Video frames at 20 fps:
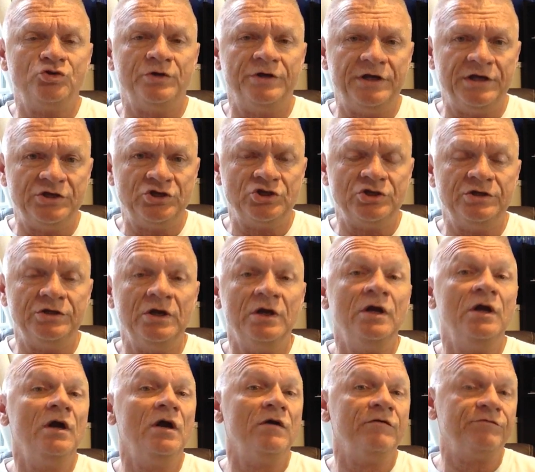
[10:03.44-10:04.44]
tradition
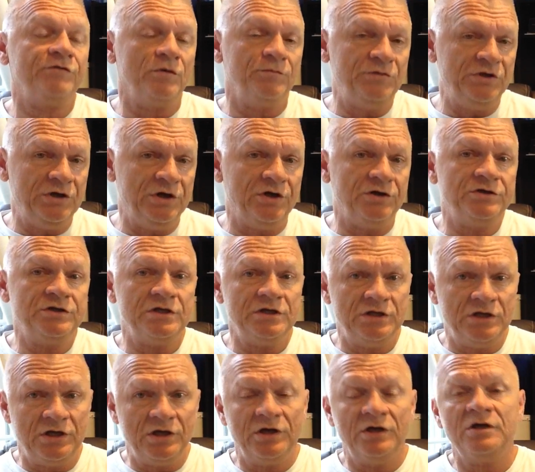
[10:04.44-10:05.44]
from year to
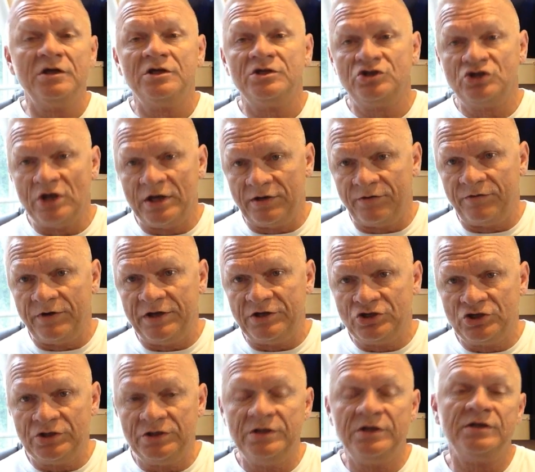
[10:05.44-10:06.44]
year,
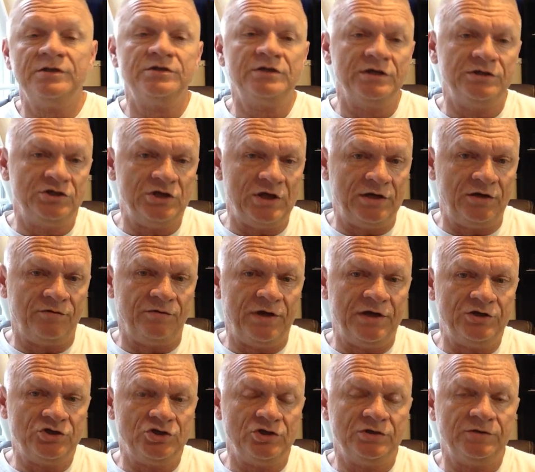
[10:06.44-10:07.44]
generation to
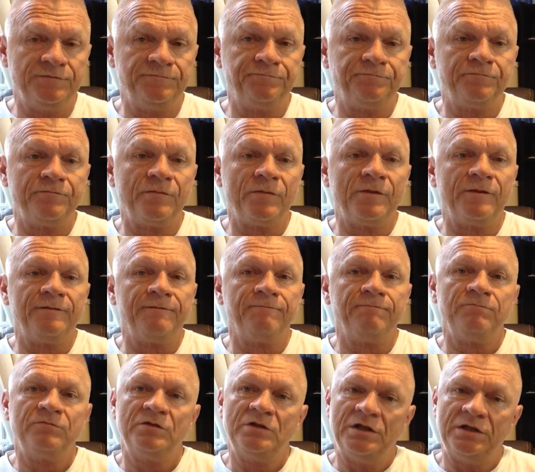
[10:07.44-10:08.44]
generation.
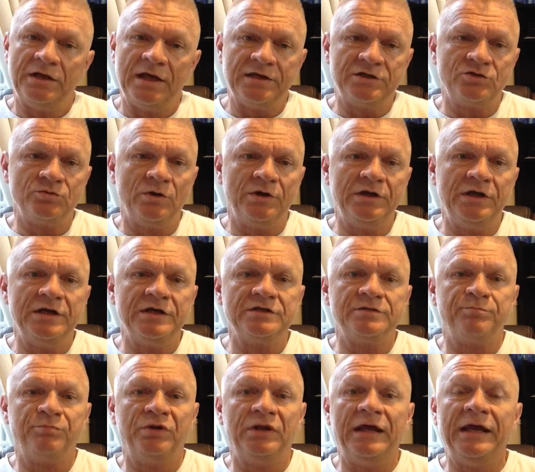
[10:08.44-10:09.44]
The next one is
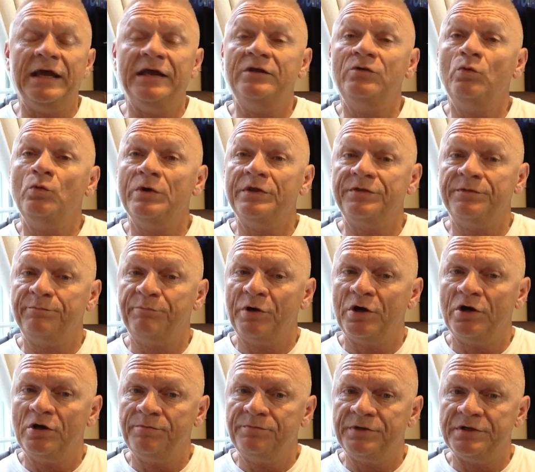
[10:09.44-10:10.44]
plan with
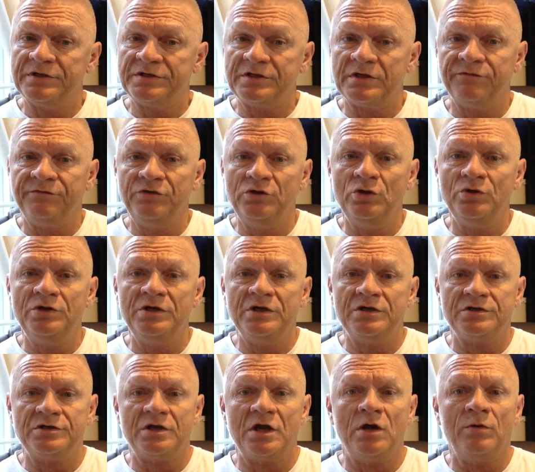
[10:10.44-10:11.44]
purpose. A few
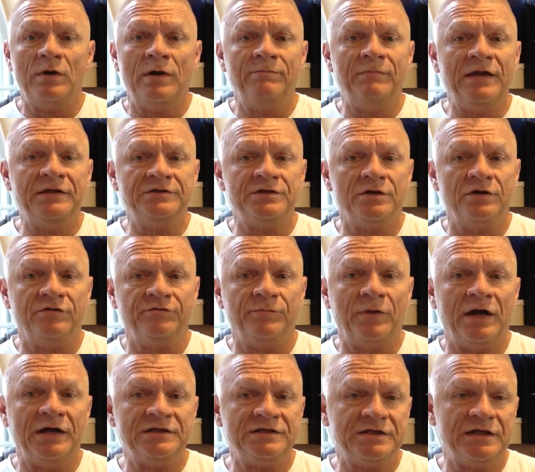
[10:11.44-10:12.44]
years ago, a mentor of
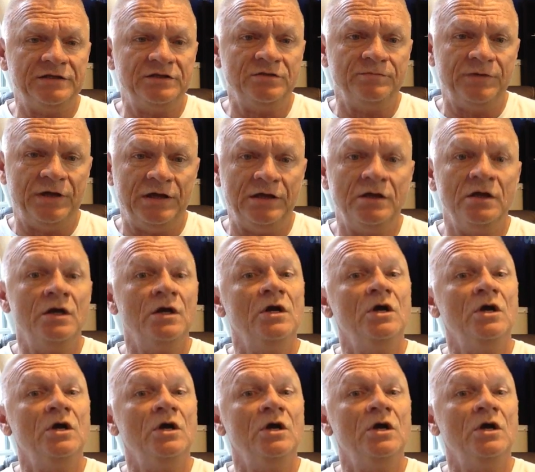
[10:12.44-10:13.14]
mine said to me,